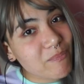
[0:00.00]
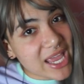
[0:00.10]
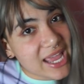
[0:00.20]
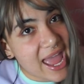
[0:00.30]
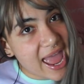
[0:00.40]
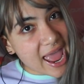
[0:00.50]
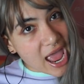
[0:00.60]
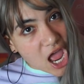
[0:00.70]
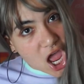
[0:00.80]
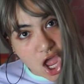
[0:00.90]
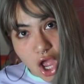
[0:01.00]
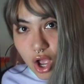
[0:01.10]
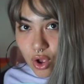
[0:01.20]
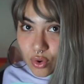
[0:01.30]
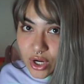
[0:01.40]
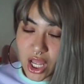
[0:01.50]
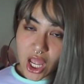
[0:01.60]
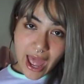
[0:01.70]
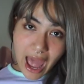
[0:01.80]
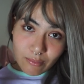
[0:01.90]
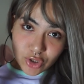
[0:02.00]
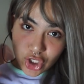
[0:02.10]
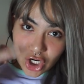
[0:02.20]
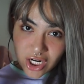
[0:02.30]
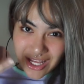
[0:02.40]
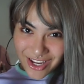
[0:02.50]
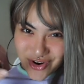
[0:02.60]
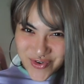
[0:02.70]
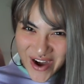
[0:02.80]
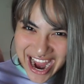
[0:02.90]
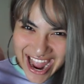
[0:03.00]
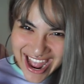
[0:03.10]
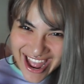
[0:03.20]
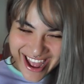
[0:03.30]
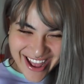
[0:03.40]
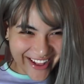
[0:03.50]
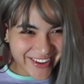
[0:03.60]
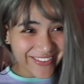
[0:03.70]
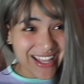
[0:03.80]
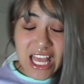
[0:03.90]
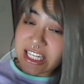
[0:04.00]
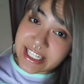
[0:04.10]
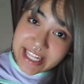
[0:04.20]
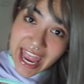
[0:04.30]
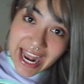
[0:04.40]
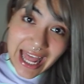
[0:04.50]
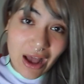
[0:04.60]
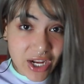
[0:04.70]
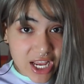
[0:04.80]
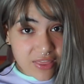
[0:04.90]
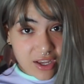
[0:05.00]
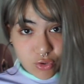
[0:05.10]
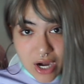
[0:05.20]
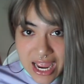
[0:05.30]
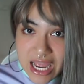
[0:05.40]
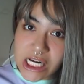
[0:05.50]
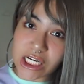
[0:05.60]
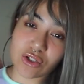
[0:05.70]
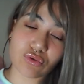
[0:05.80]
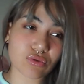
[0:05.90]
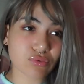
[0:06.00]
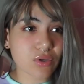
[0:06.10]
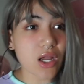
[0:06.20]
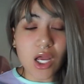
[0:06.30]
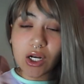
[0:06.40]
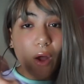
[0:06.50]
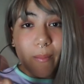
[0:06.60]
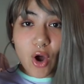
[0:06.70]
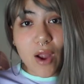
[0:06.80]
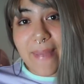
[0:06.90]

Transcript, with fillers: me out, I'm turning you around, stand out in the crown, no more